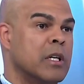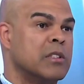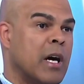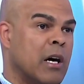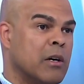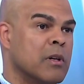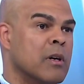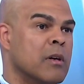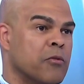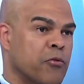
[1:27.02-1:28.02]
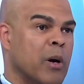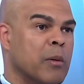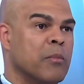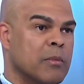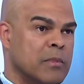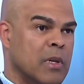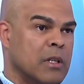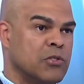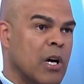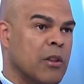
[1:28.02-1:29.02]
it down from
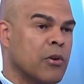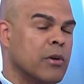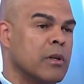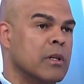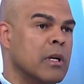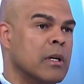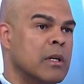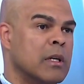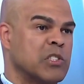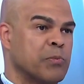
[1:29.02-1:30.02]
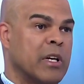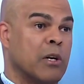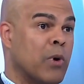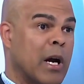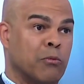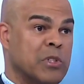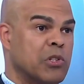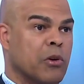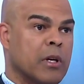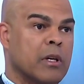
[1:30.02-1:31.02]
John Thornton, explaining why we
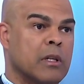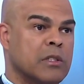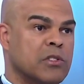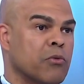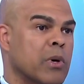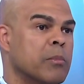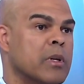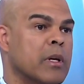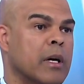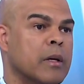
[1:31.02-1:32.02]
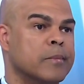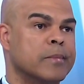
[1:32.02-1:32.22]
still think it's a great plan.